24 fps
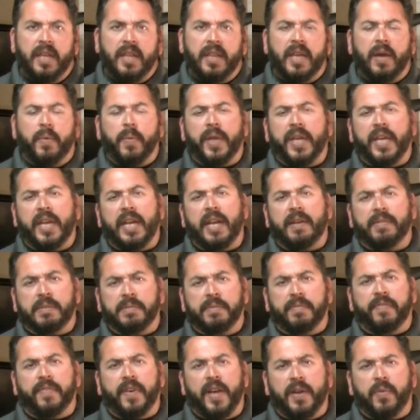that we can have
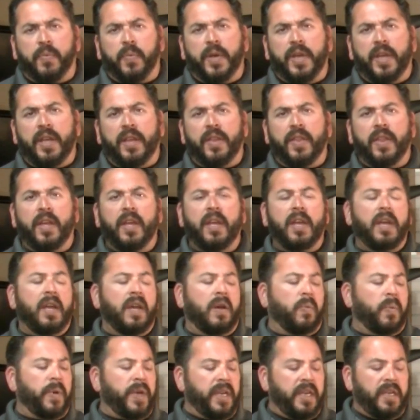some fun with.
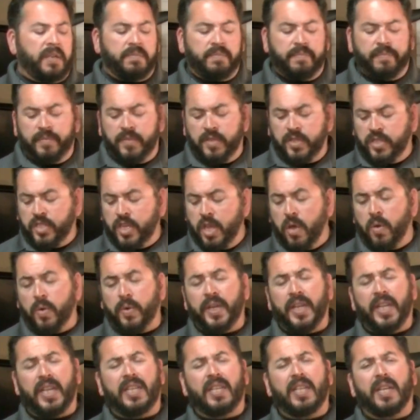We don't
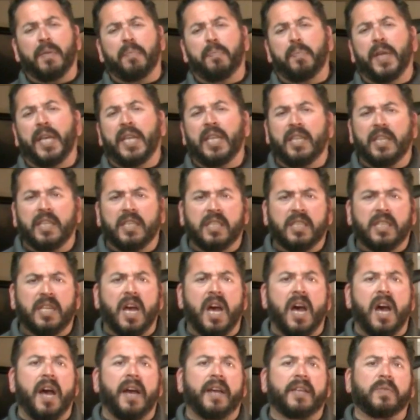need to pin the
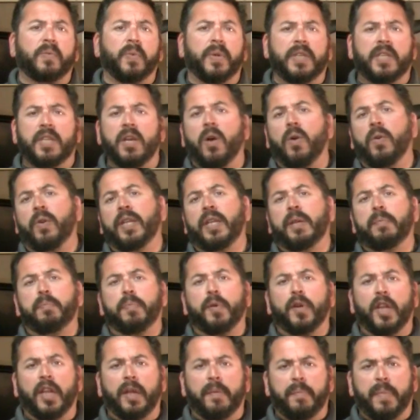stocks. We don't need
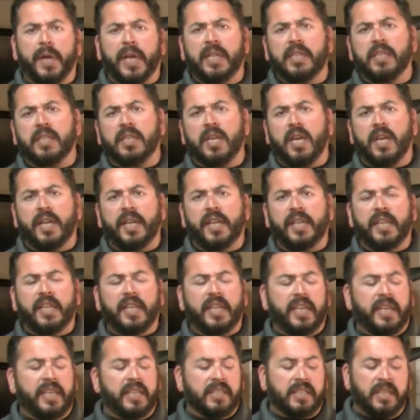bullet buttons on any of
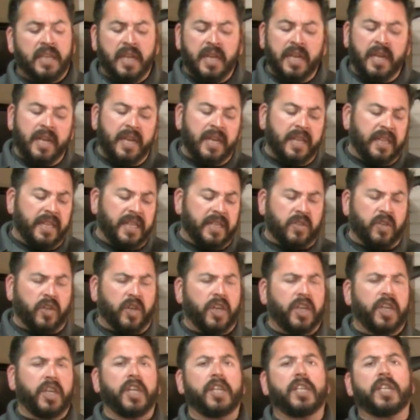these. These are
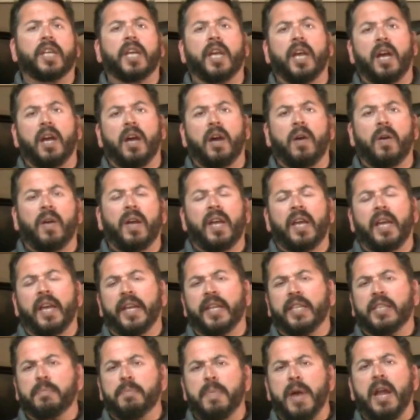good to go. And
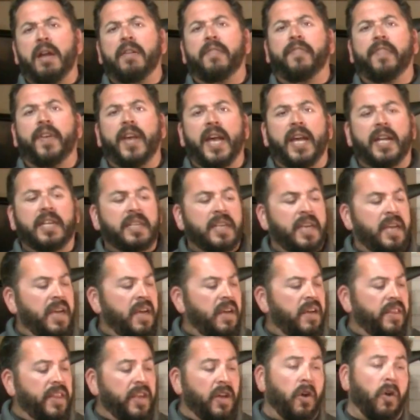as a matter of fact,
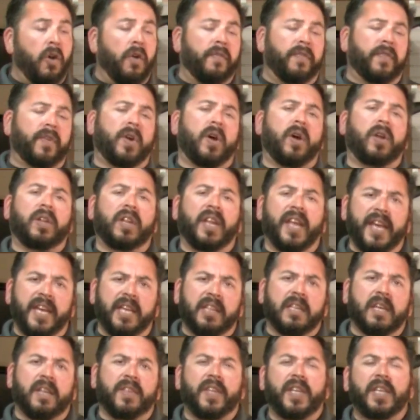the overall
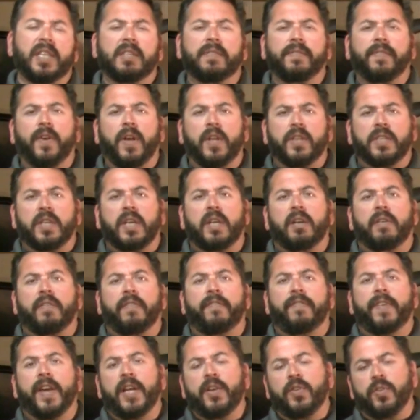length on these falls under
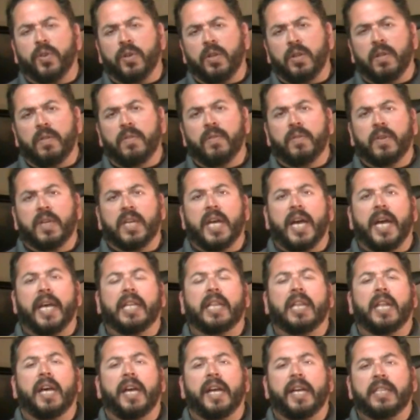federal
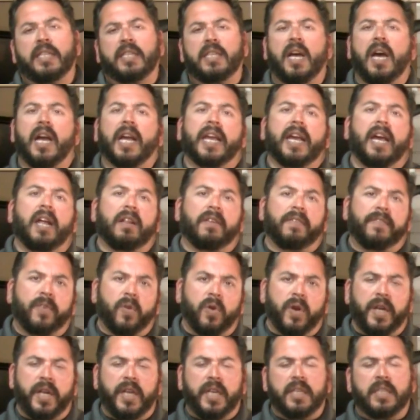guidelines, not
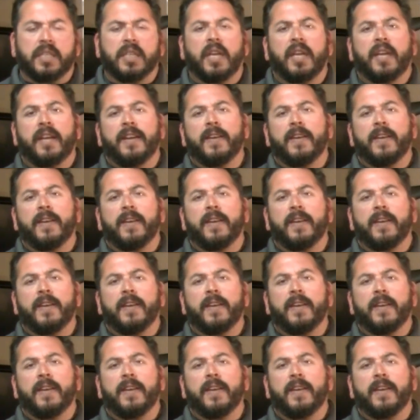California's.